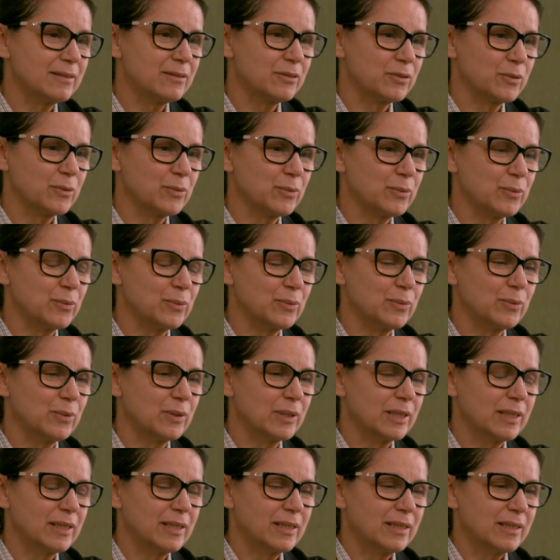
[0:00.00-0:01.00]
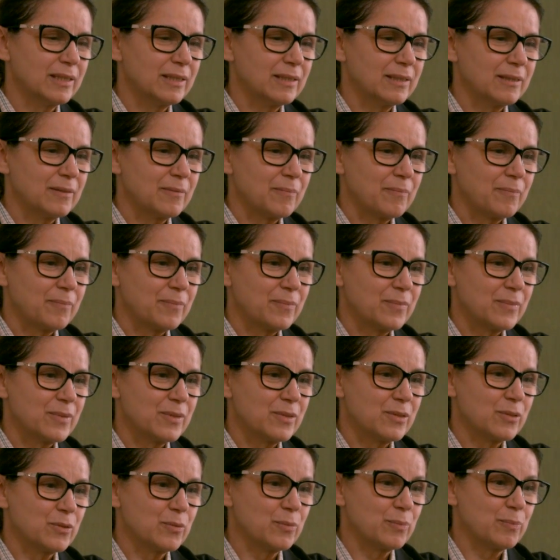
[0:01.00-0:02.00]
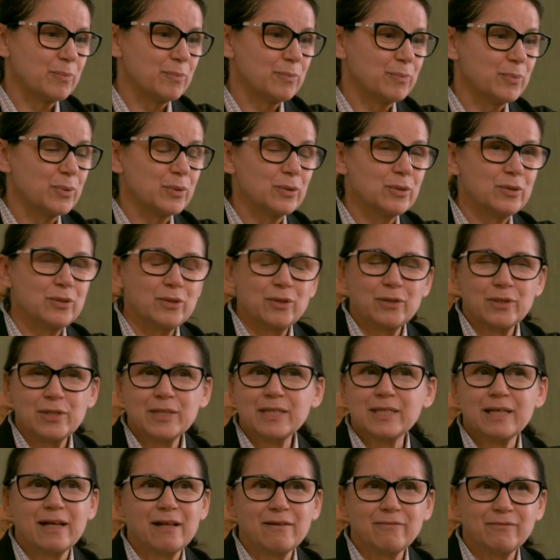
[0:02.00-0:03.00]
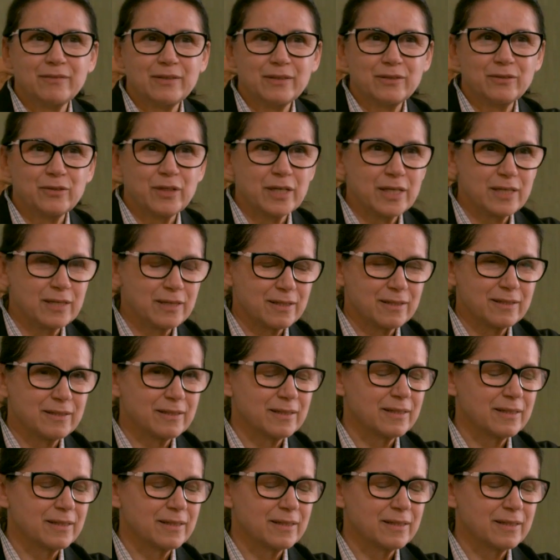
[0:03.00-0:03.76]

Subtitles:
to put yourself in risk